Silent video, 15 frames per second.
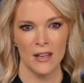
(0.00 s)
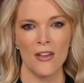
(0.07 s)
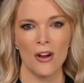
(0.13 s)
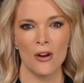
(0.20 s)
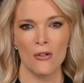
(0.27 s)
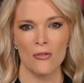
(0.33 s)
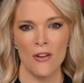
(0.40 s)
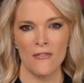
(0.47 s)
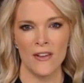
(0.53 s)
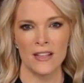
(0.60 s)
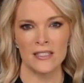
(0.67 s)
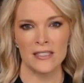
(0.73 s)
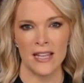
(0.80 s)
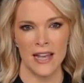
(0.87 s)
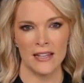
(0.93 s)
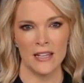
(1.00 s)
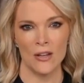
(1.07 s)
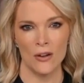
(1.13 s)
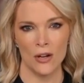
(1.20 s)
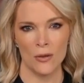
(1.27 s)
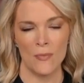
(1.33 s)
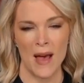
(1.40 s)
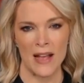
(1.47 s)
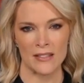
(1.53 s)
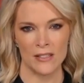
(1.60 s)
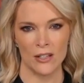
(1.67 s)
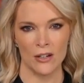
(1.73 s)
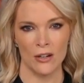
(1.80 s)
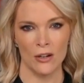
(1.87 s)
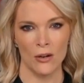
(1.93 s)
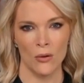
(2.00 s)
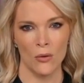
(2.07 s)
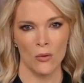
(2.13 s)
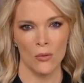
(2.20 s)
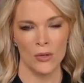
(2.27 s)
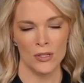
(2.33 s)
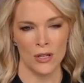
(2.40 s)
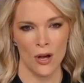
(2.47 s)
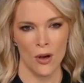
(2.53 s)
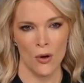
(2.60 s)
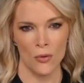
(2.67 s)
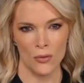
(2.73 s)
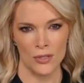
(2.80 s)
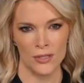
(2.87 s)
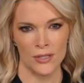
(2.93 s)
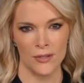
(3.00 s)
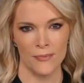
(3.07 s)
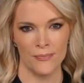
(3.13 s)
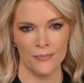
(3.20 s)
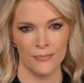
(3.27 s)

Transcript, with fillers: The horrific Sandy Hook massacre was a hoax.